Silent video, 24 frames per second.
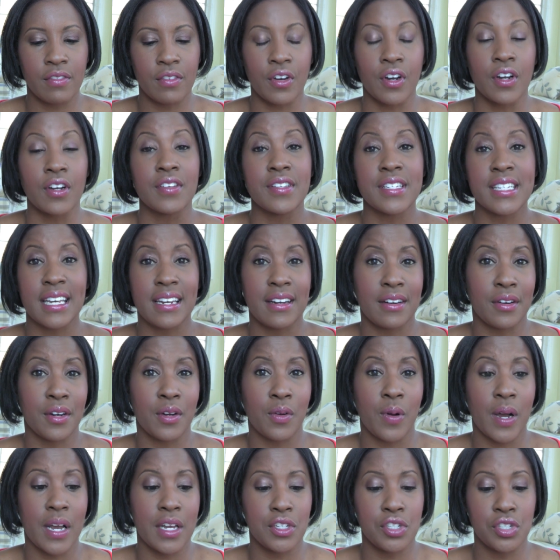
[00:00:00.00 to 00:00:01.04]
of gross. I don't
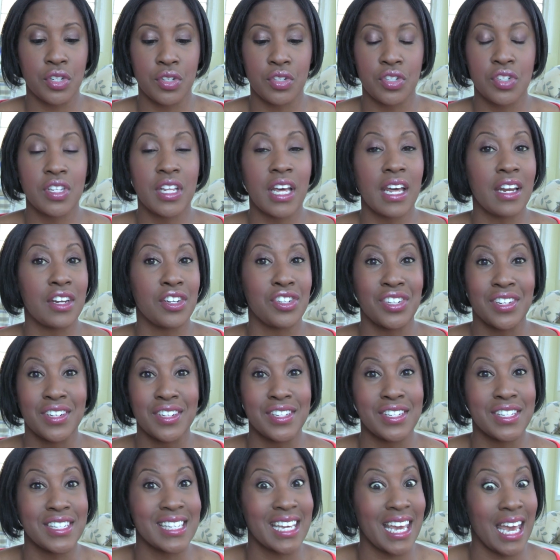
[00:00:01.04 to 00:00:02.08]
know why I showed you that. I should
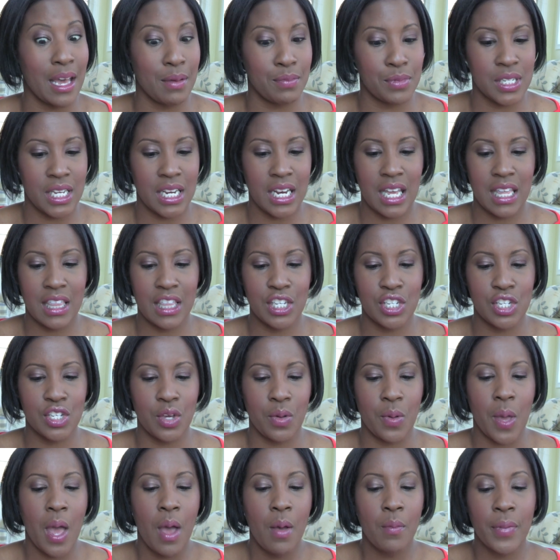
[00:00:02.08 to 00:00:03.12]
have just kept it in the
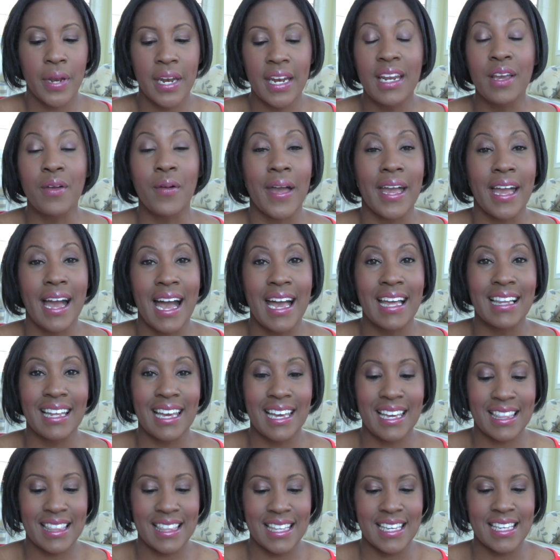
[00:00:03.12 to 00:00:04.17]
zoo. But anyway, I
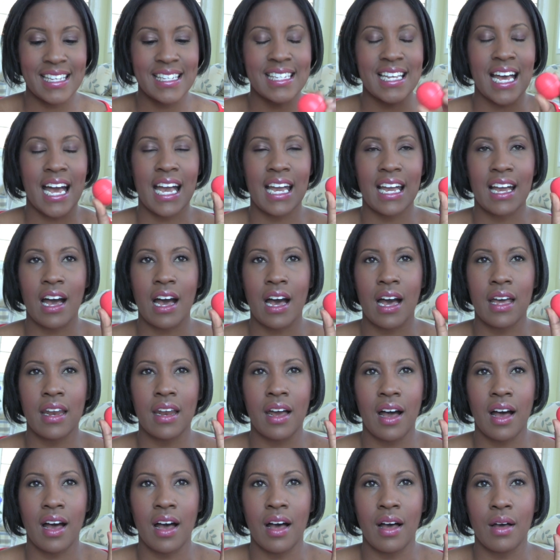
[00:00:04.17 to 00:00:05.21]
like these. I
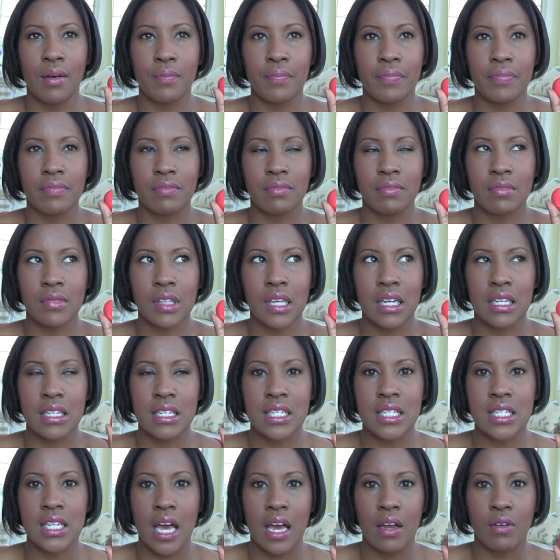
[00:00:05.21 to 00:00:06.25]
got... Um, a
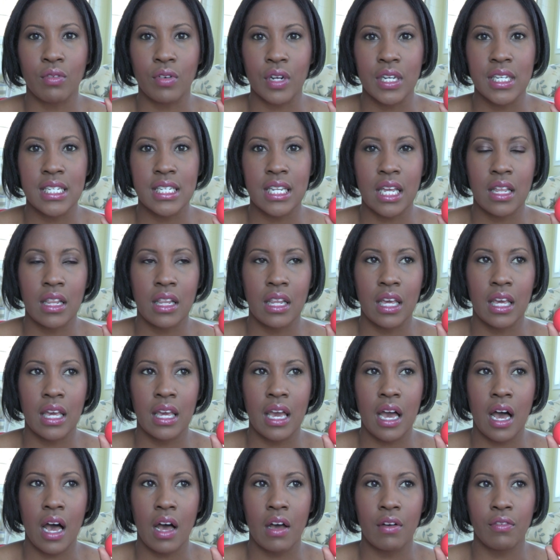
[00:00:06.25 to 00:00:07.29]
set
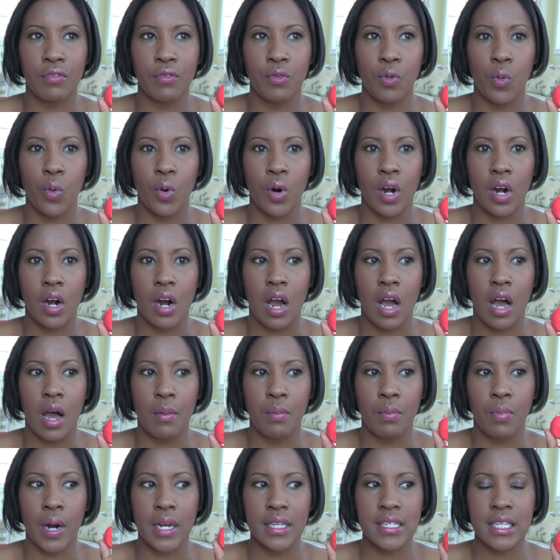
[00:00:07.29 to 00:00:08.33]
recently uh, for
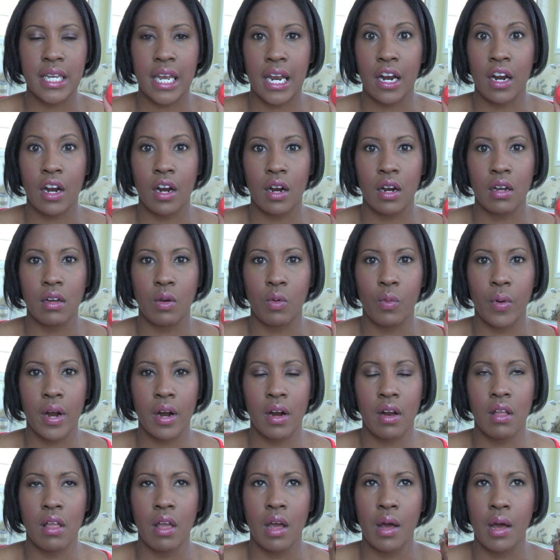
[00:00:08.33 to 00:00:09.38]
uh, breast care
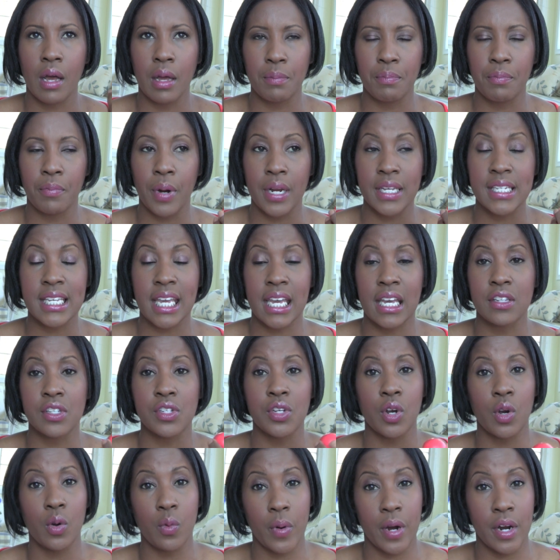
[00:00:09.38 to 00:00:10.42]
aware, uh, breast
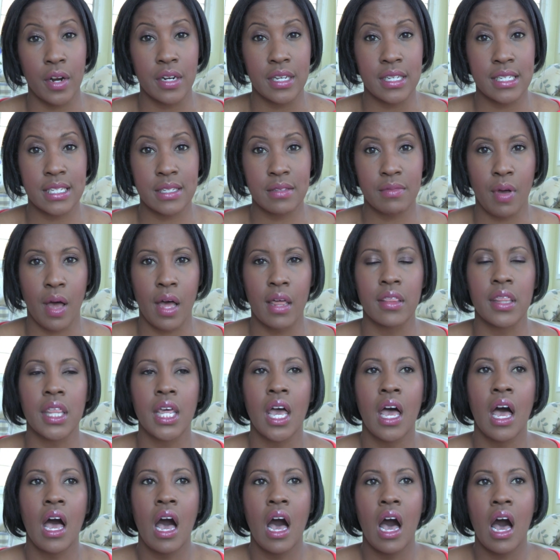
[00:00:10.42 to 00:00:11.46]
cancer awareness
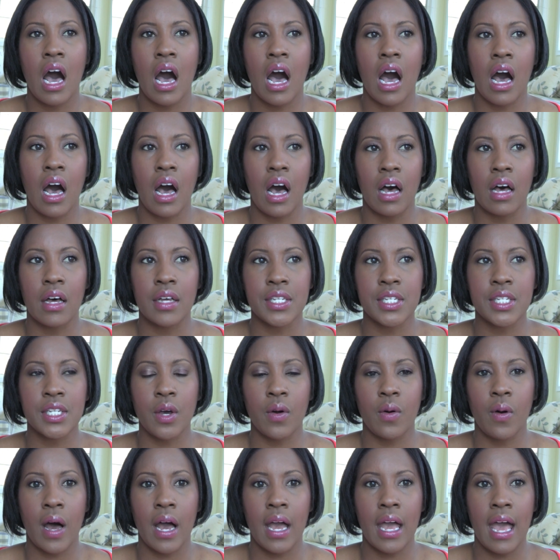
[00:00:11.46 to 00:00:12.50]
month. Uh,
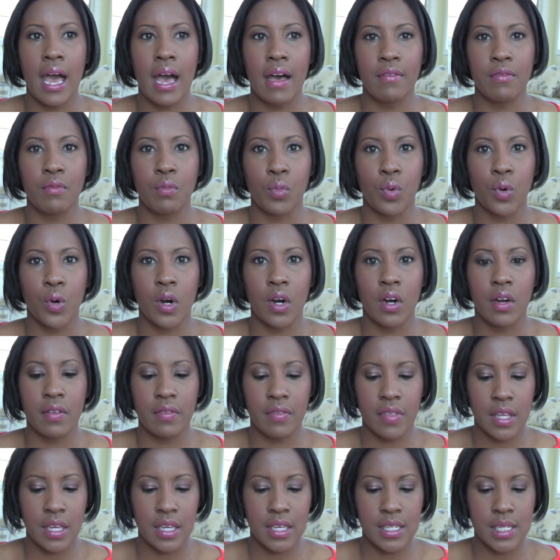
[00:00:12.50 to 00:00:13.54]
so I have more
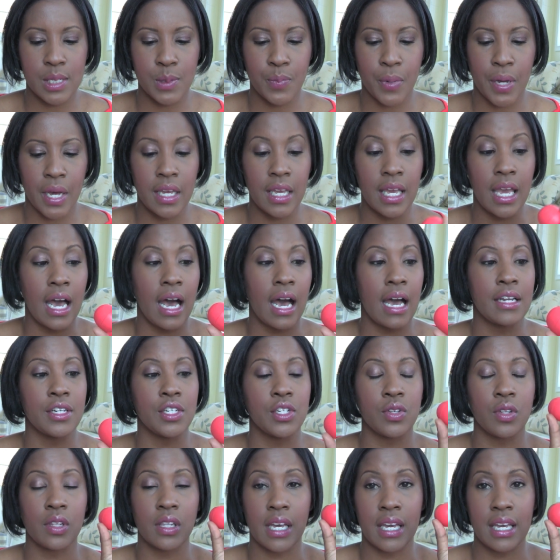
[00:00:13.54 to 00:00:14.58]
of these, but yeah, I
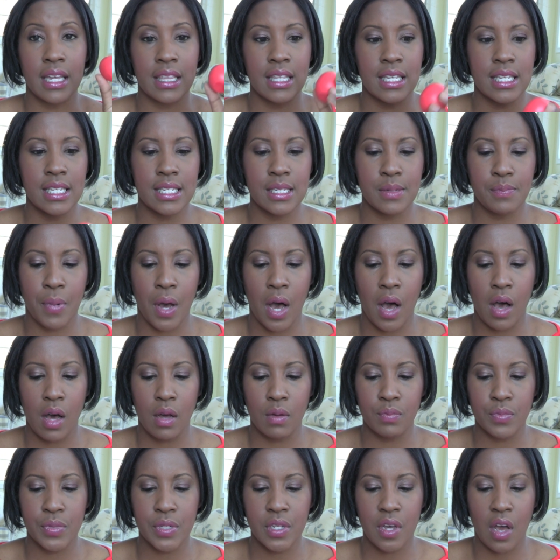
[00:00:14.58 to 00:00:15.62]
do like these
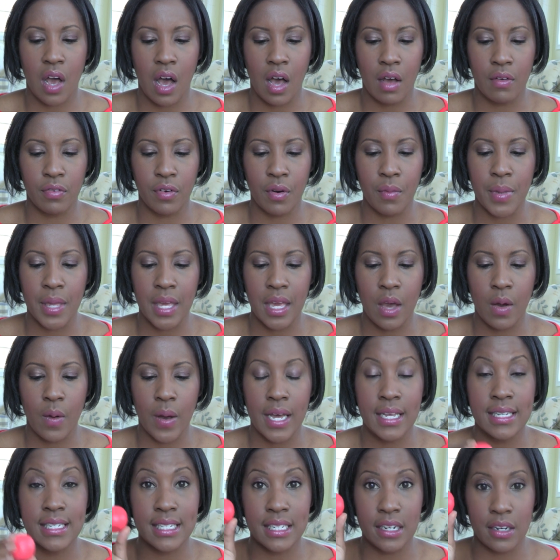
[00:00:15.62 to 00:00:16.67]
balms uh, from E O
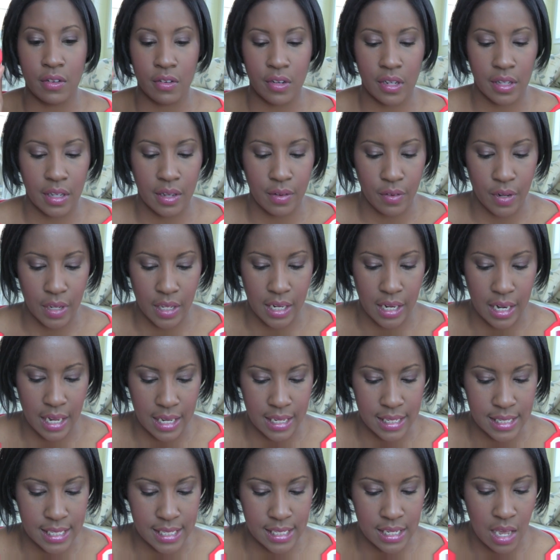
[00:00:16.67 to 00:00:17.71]
S. They're really, really
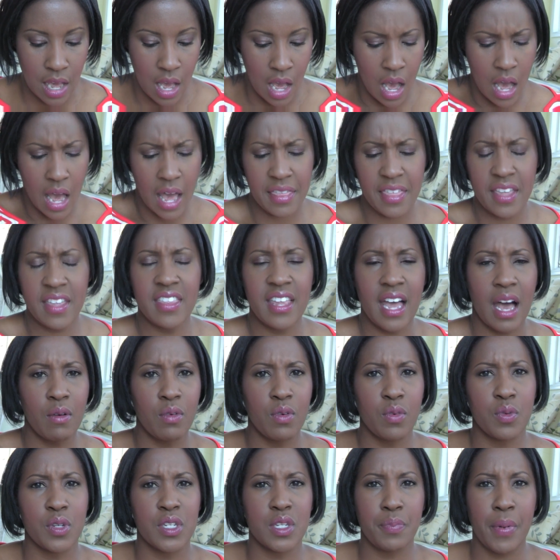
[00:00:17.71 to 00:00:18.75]
nice. I think that
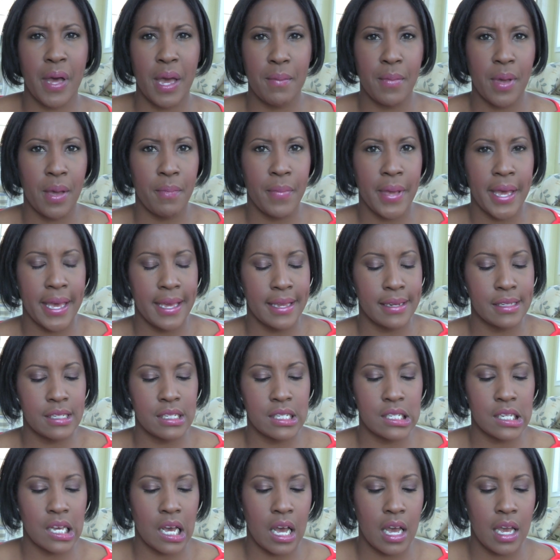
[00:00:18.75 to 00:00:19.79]
one was by my
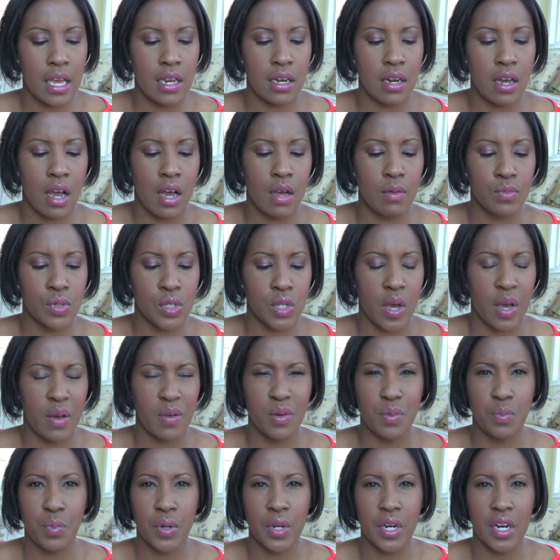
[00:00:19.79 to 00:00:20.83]
bedside, um, so I
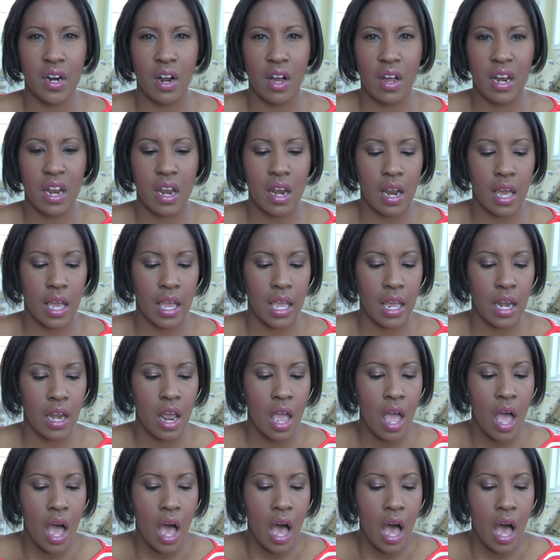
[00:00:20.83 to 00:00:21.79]
would put it on at night.